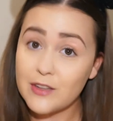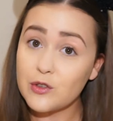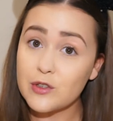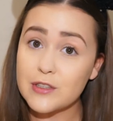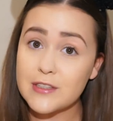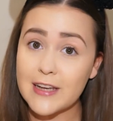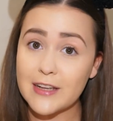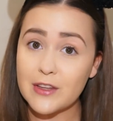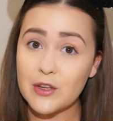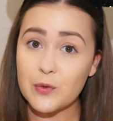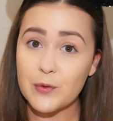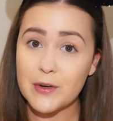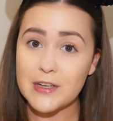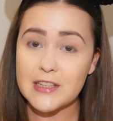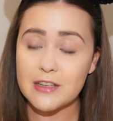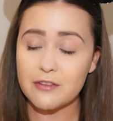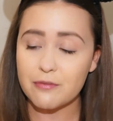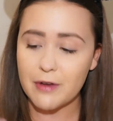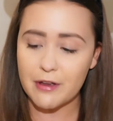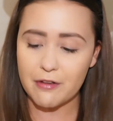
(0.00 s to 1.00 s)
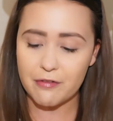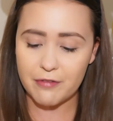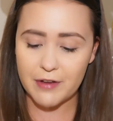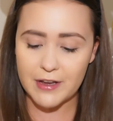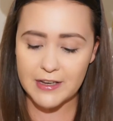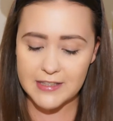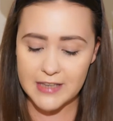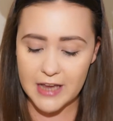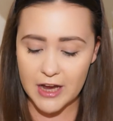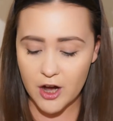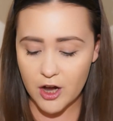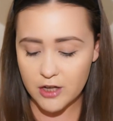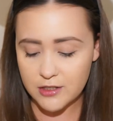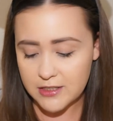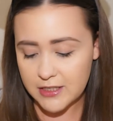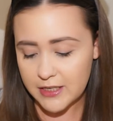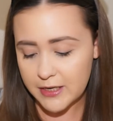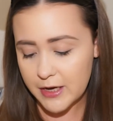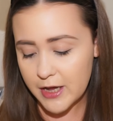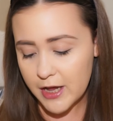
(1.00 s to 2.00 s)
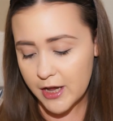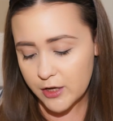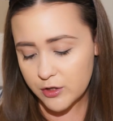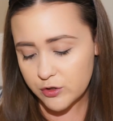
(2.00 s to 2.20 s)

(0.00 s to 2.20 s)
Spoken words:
to set the rest of my face, I got the